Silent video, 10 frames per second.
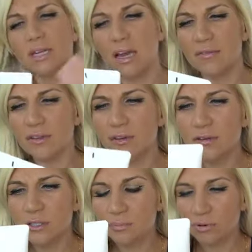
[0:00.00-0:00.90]
I've
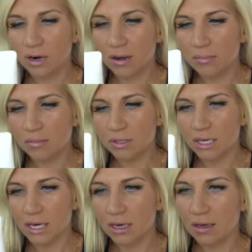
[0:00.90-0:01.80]
used
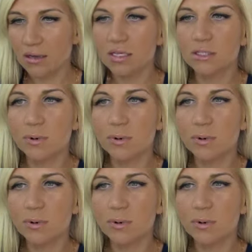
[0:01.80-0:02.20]
it's